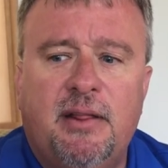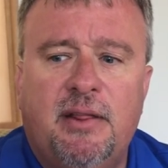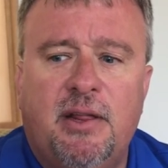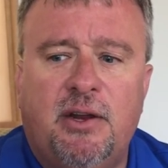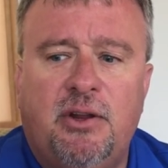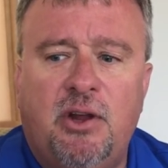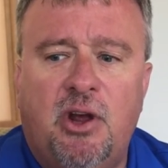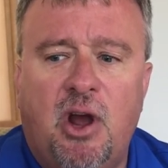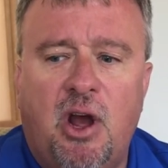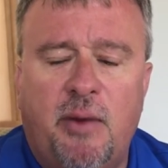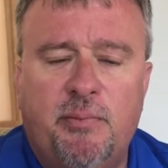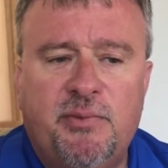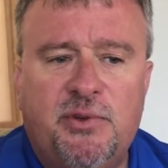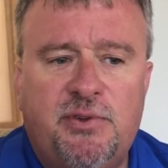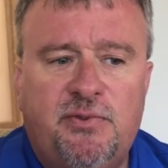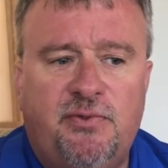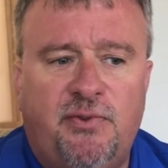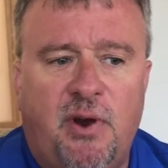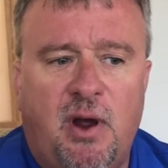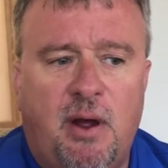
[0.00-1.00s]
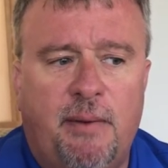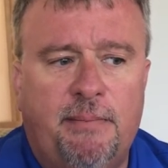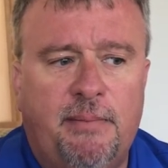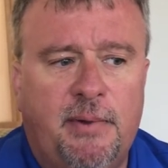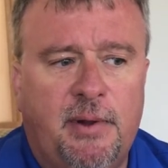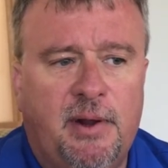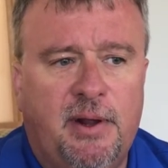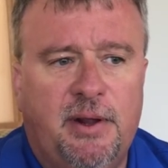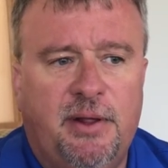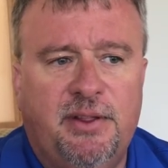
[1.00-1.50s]
that comes from
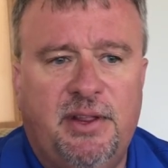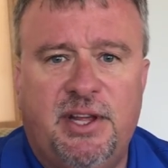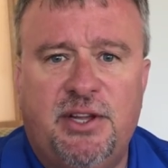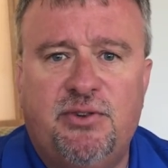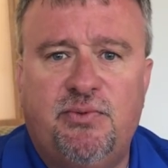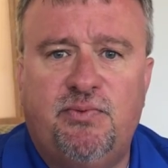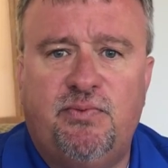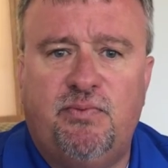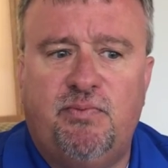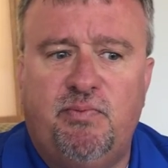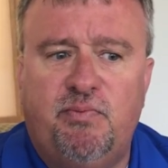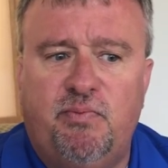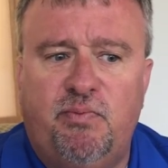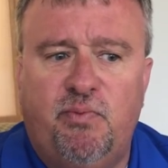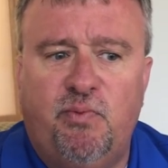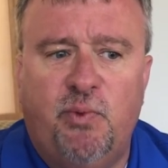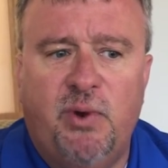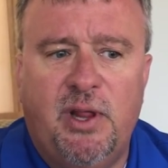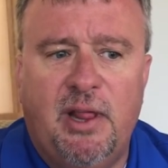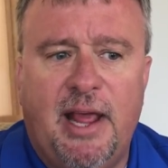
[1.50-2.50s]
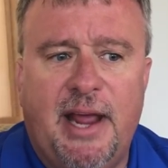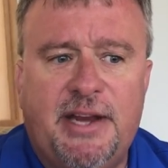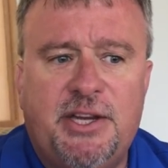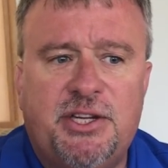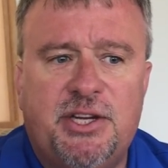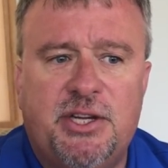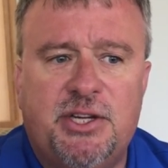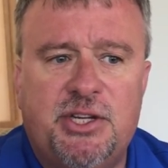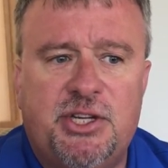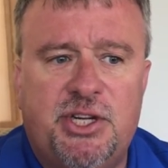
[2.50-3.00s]
these
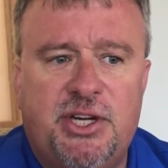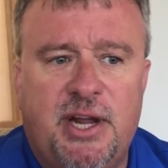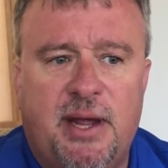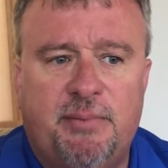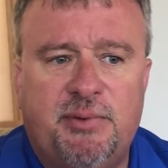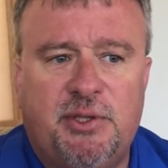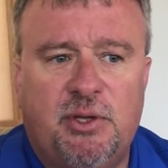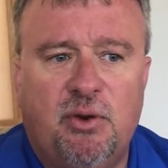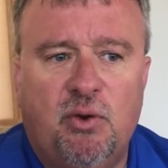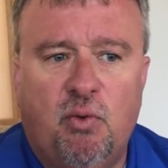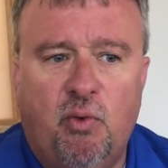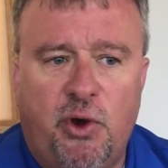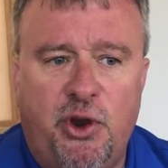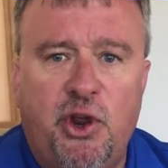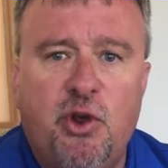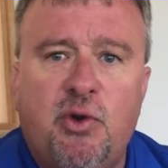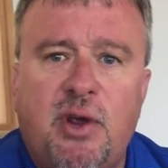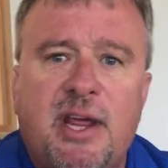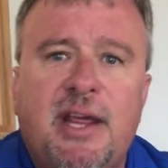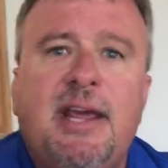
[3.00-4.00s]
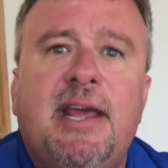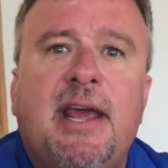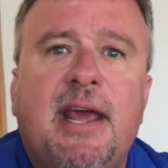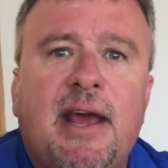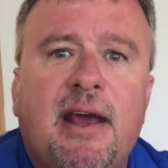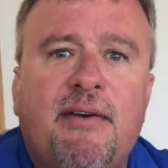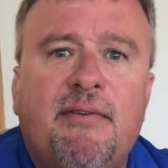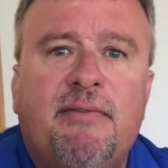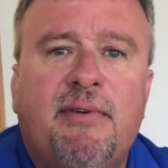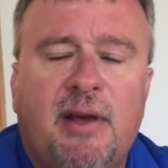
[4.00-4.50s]
relationships where you can
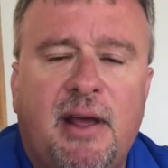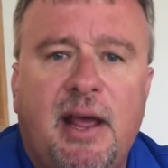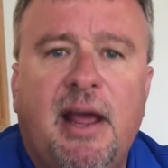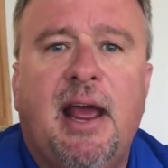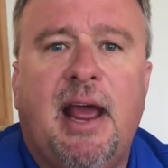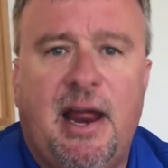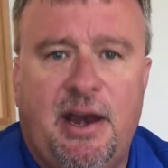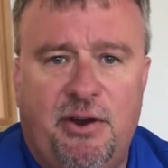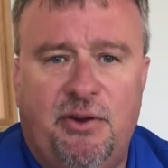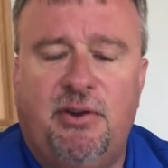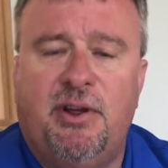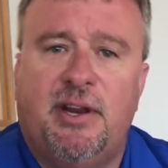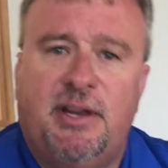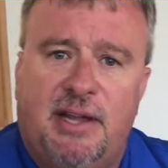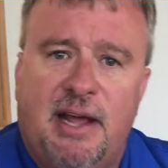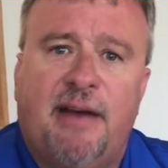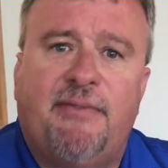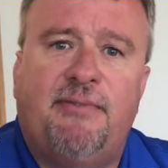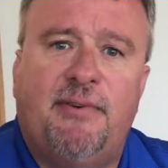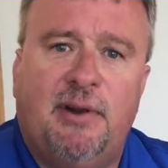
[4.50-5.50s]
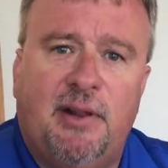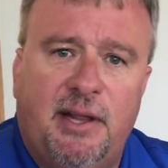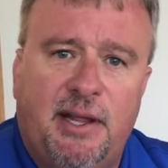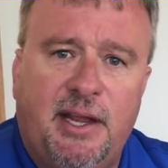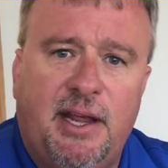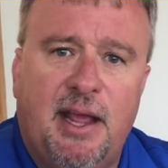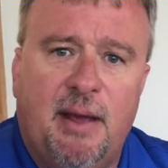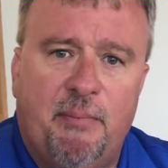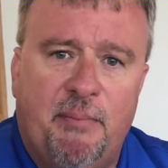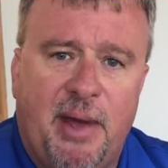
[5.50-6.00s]
give and you can definitely
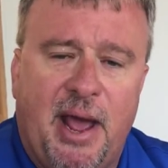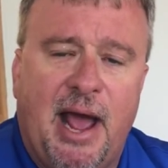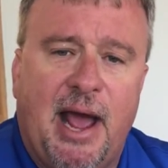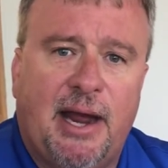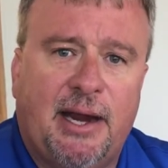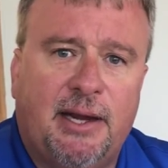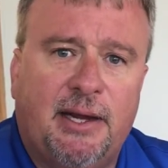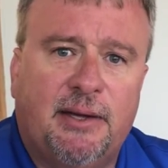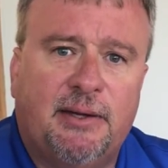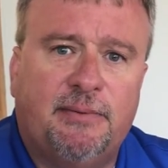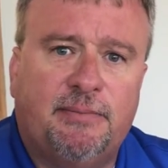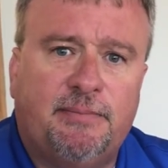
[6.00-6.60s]
get back.